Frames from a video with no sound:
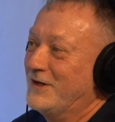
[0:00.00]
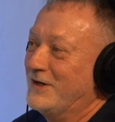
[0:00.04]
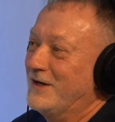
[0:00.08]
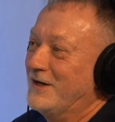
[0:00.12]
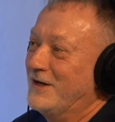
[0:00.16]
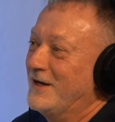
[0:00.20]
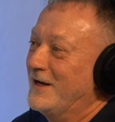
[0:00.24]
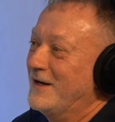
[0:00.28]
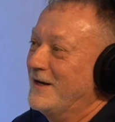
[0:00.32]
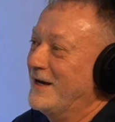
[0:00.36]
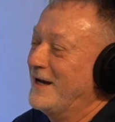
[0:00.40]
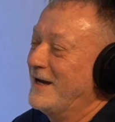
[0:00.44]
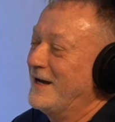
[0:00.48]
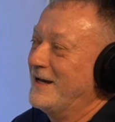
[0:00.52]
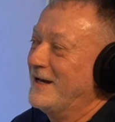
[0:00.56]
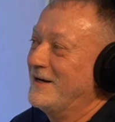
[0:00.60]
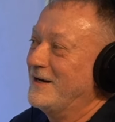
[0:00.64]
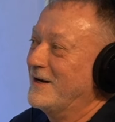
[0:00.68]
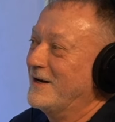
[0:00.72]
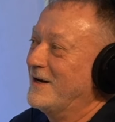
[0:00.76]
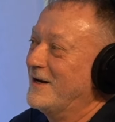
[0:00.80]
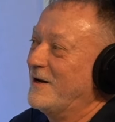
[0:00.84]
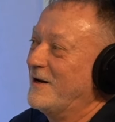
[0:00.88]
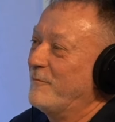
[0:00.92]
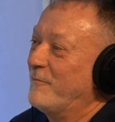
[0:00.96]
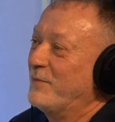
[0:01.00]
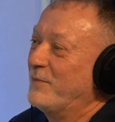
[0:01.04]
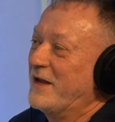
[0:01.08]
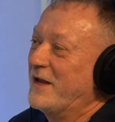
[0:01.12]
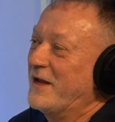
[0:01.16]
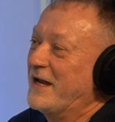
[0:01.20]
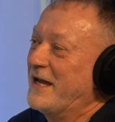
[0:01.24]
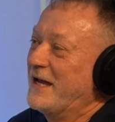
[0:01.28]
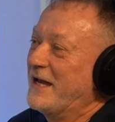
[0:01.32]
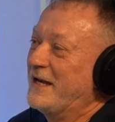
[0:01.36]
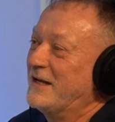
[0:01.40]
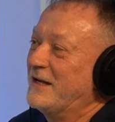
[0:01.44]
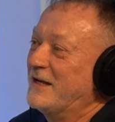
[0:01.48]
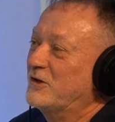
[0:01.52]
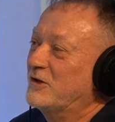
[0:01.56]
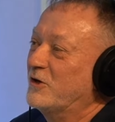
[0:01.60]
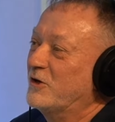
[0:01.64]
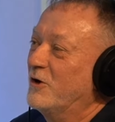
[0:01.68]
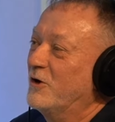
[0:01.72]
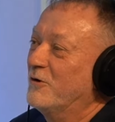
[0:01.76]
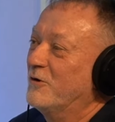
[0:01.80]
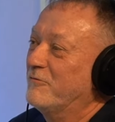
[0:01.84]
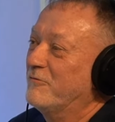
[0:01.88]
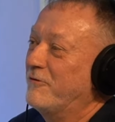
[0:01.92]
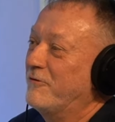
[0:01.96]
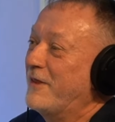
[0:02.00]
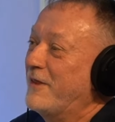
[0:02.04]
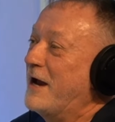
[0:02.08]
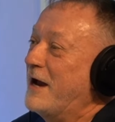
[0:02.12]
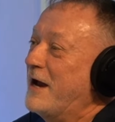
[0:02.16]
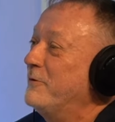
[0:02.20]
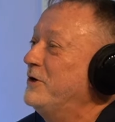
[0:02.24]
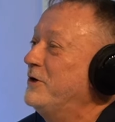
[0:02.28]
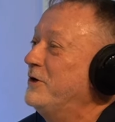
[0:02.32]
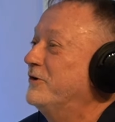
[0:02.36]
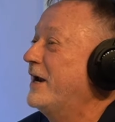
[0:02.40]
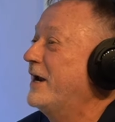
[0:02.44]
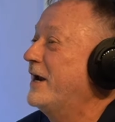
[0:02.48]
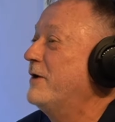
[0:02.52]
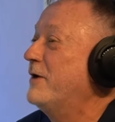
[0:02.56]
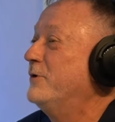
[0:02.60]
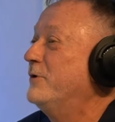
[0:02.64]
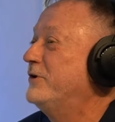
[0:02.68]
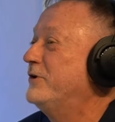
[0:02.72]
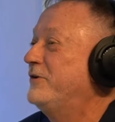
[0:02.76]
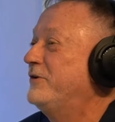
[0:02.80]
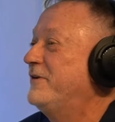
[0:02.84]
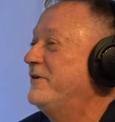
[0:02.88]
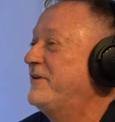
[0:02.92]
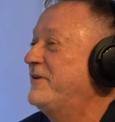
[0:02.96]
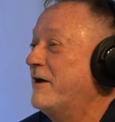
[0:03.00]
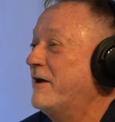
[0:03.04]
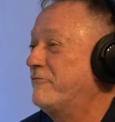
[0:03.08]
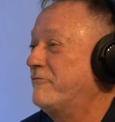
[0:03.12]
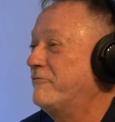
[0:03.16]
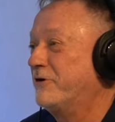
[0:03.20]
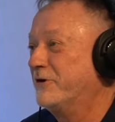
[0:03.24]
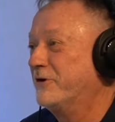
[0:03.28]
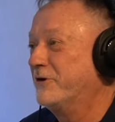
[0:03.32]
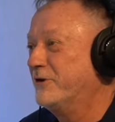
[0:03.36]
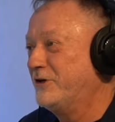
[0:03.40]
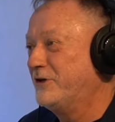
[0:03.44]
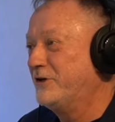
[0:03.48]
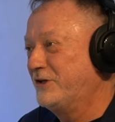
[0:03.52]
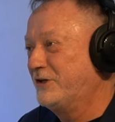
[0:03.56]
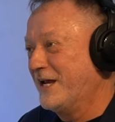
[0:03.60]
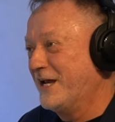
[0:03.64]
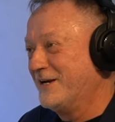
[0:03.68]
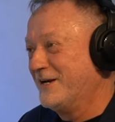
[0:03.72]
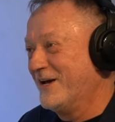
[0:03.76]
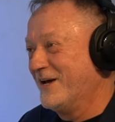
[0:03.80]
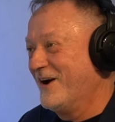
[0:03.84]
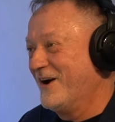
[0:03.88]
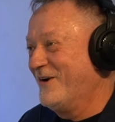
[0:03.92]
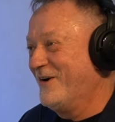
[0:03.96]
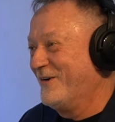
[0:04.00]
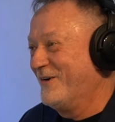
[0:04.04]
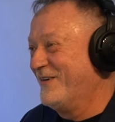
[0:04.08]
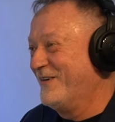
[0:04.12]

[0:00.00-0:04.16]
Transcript: Right. And um, and so for that reason, I would definitely say no.